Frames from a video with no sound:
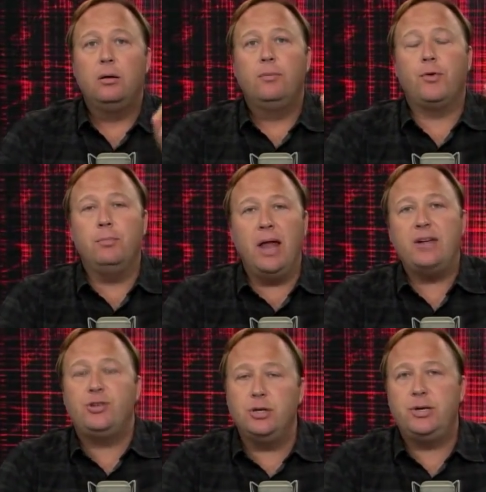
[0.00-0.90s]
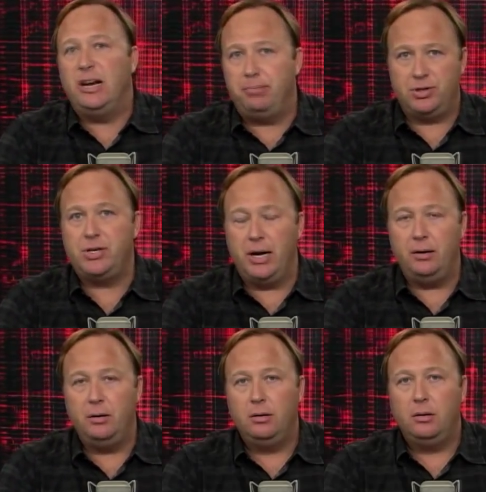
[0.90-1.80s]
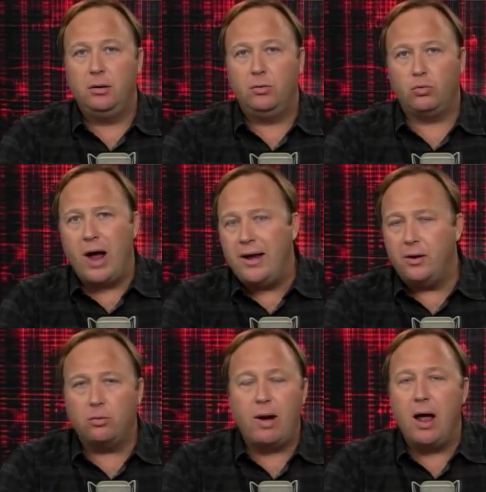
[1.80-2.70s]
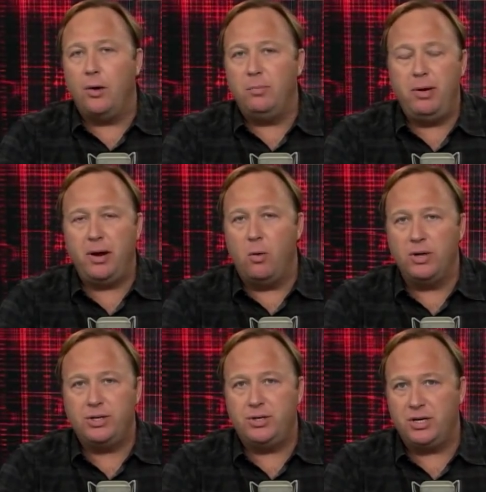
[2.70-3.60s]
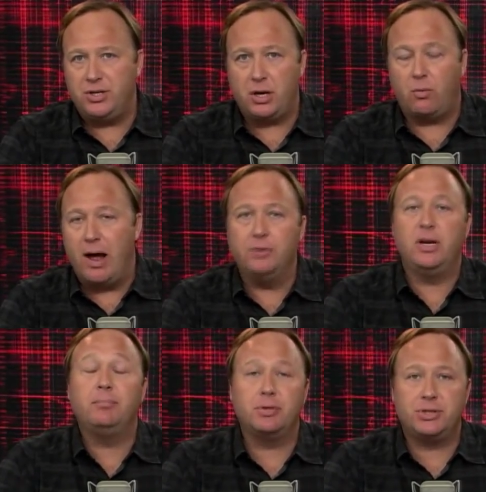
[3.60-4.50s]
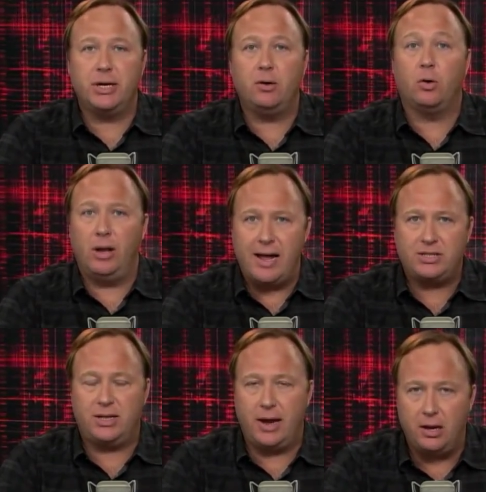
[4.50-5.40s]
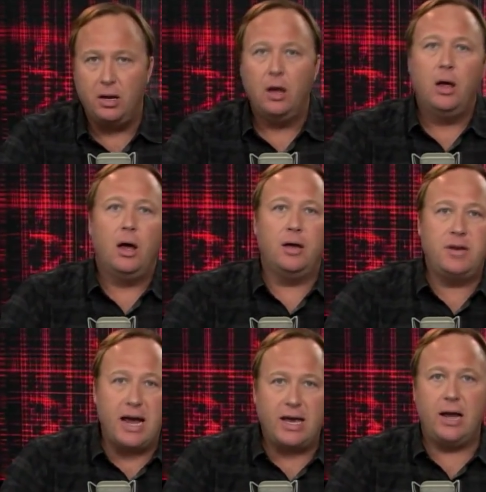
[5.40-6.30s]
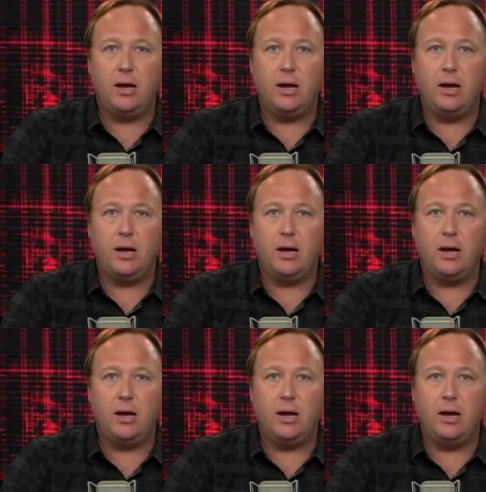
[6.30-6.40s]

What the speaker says: from less than 10%. Right at around, depending on what statistic, around 10% or less than a decade